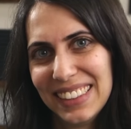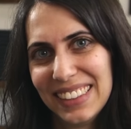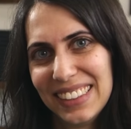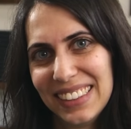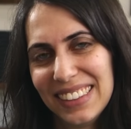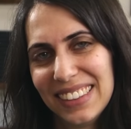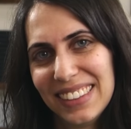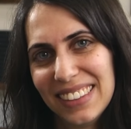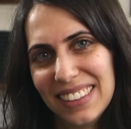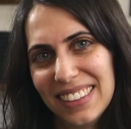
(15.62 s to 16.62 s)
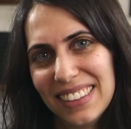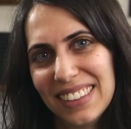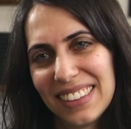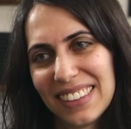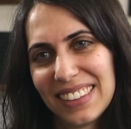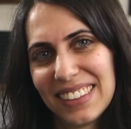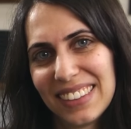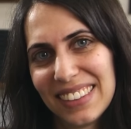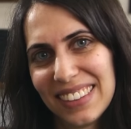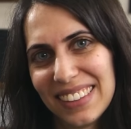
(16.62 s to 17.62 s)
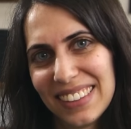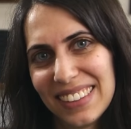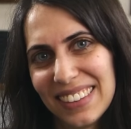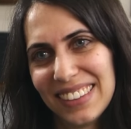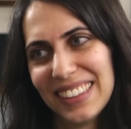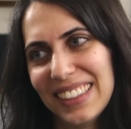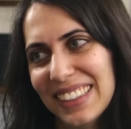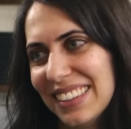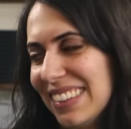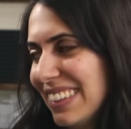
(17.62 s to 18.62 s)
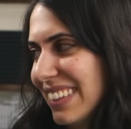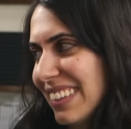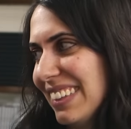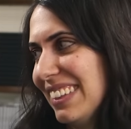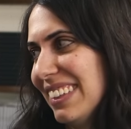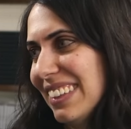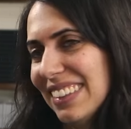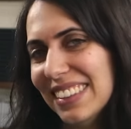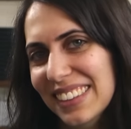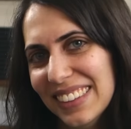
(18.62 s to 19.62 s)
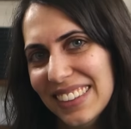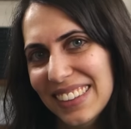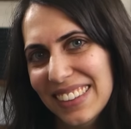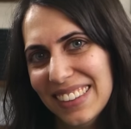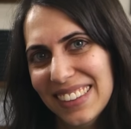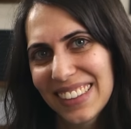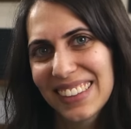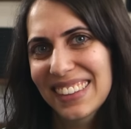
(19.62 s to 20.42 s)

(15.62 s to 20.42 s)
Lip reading: [no speech]